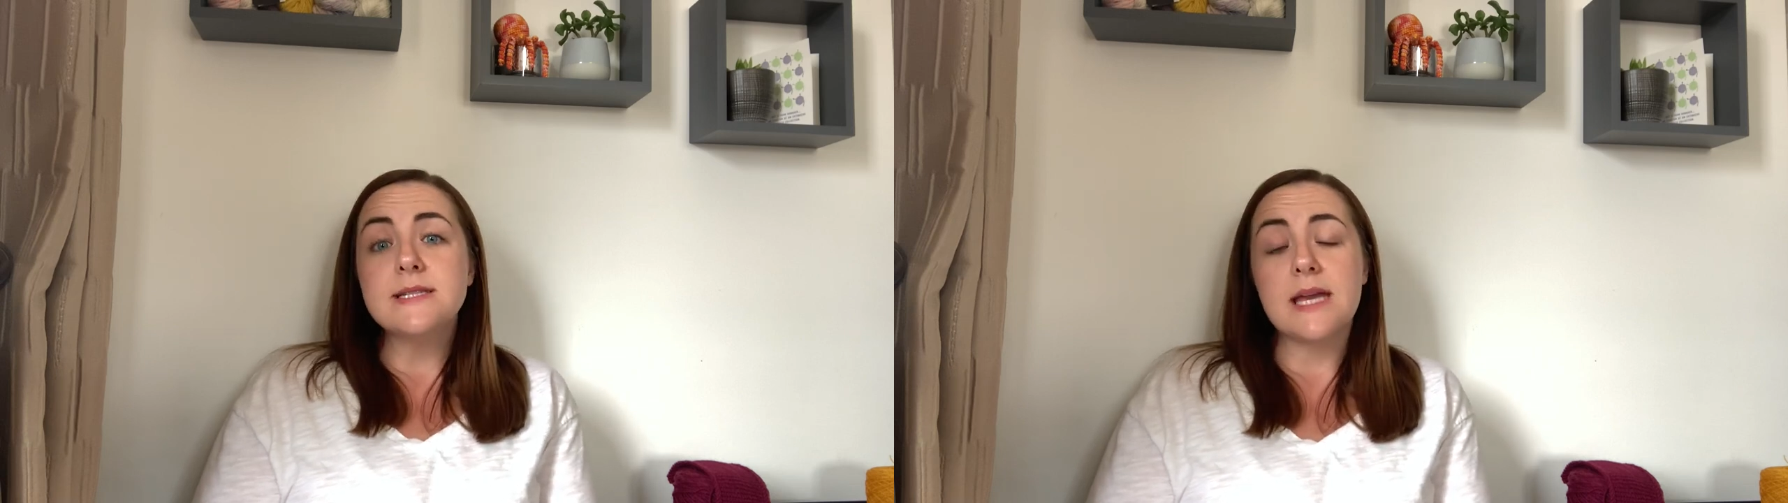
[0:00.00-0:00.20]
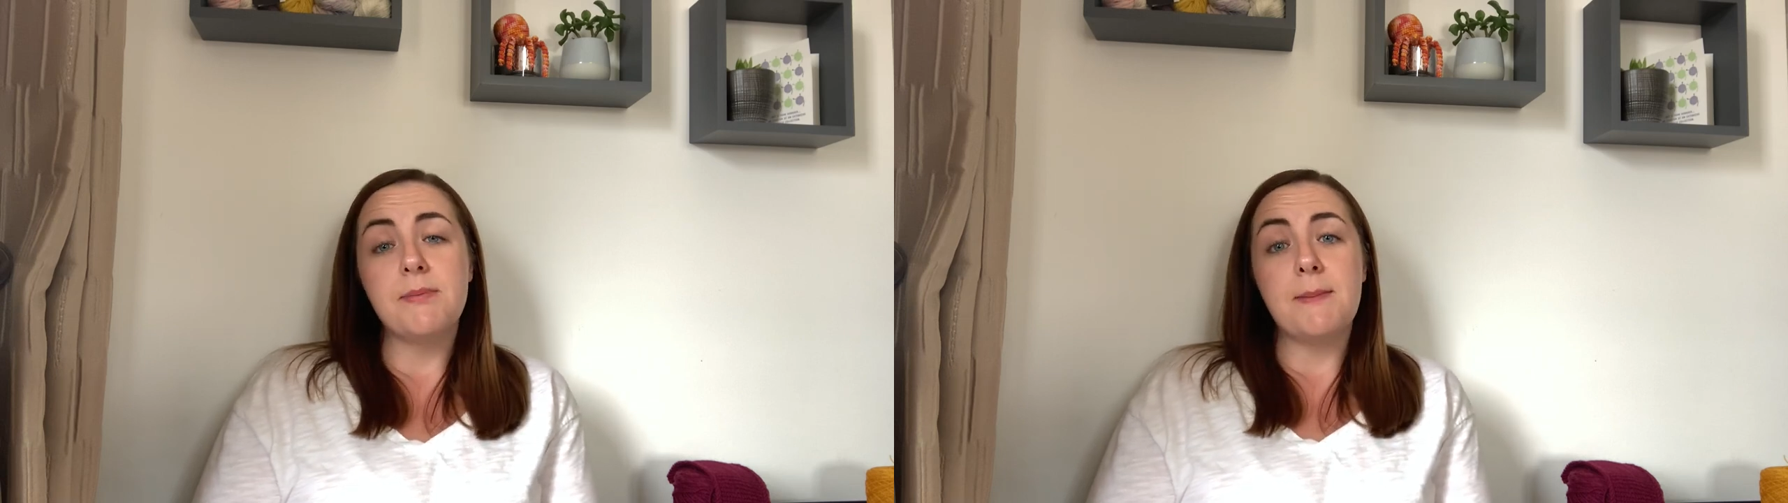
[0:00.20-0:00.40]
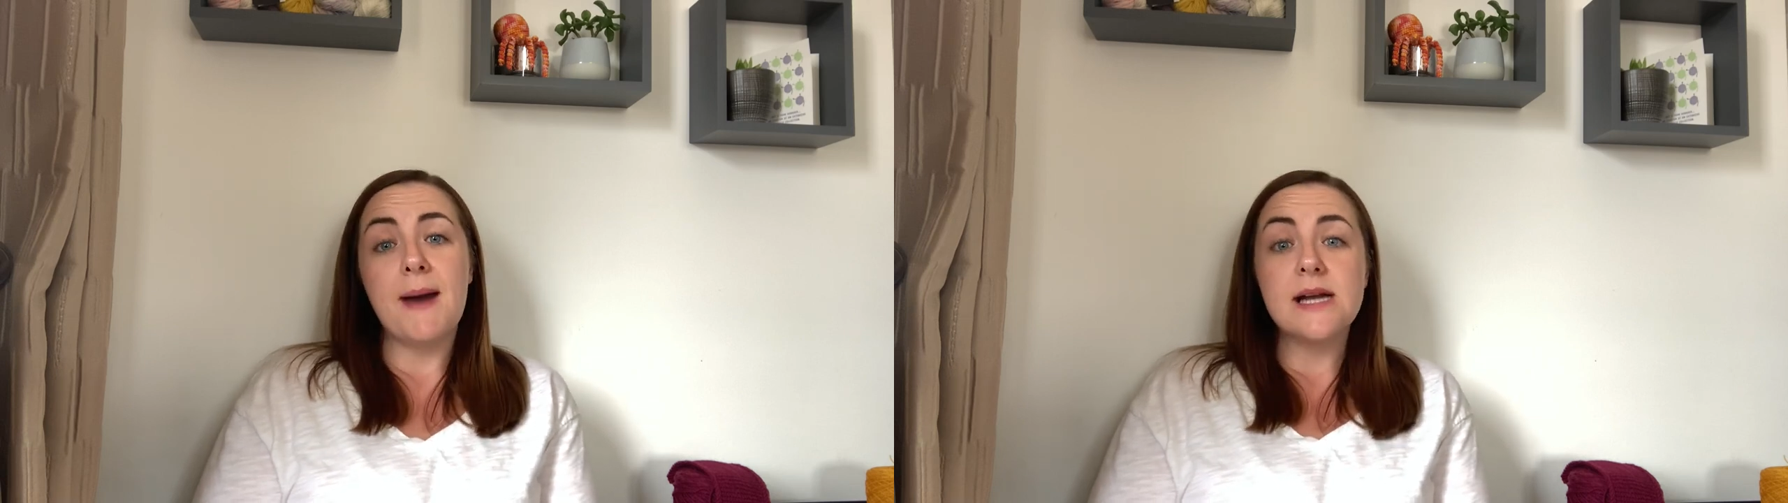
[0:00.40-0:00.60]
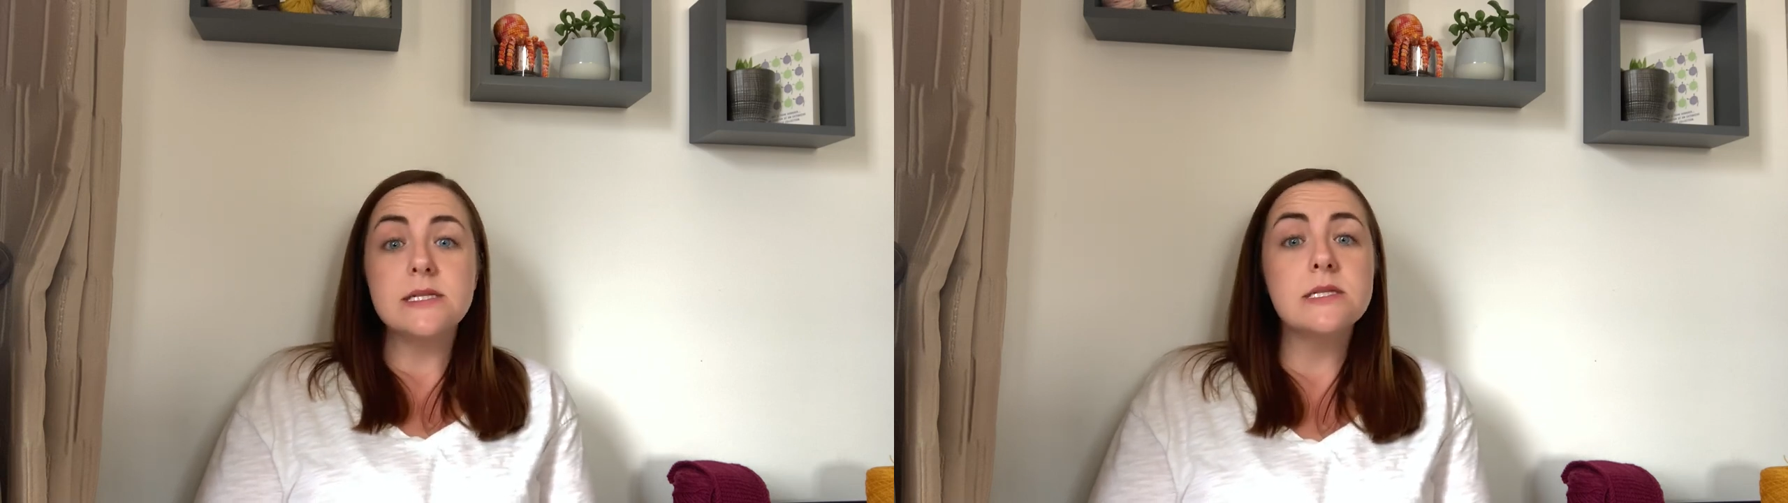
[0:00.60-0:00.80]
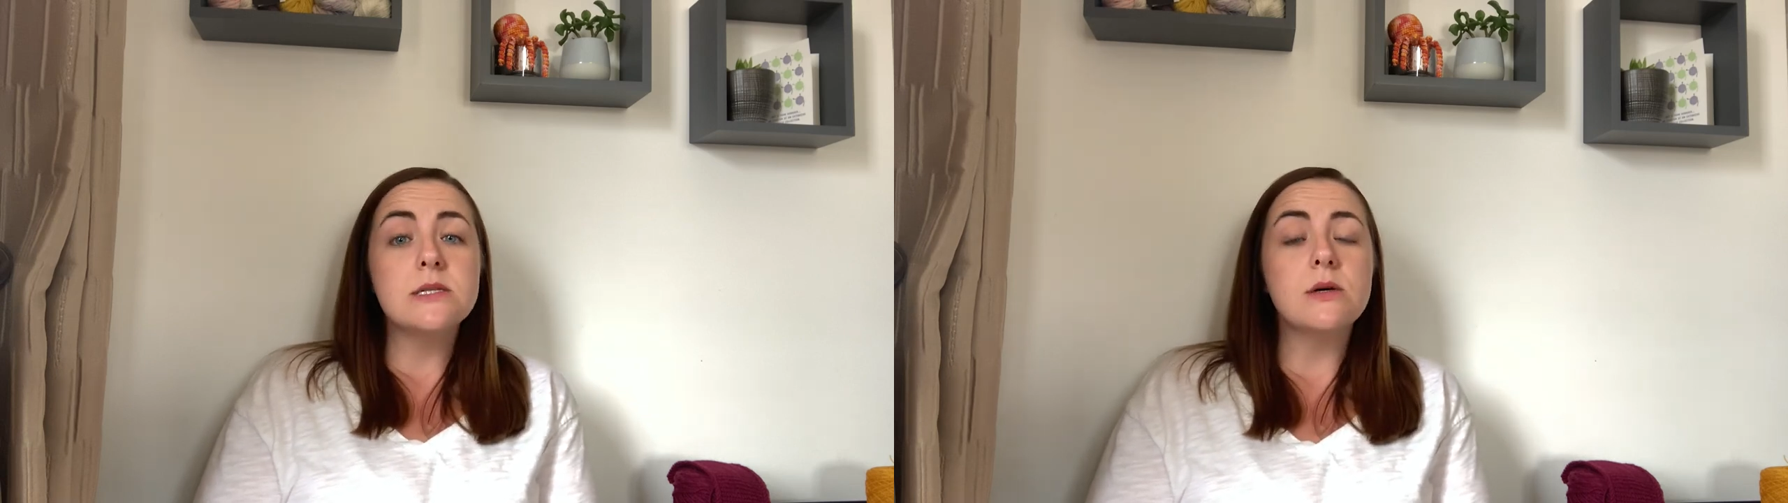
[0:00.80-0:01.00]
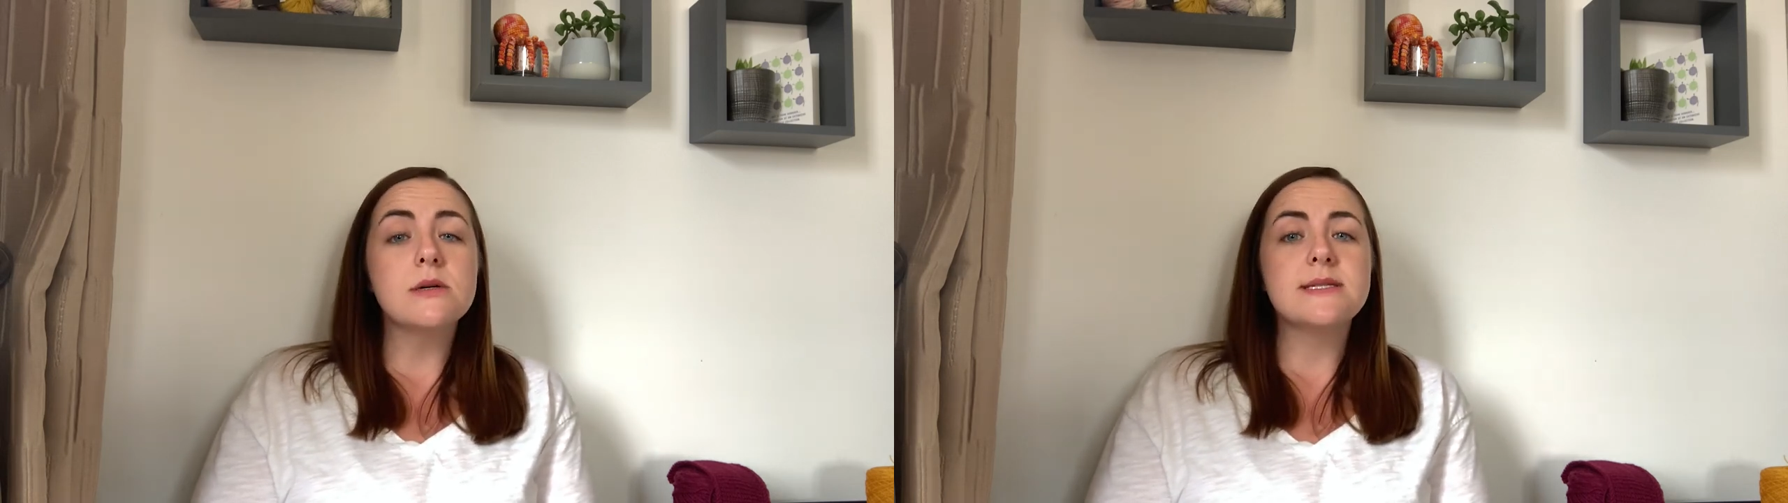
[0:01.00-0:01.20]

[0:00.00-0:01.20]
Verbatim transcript: they could be pattern socks,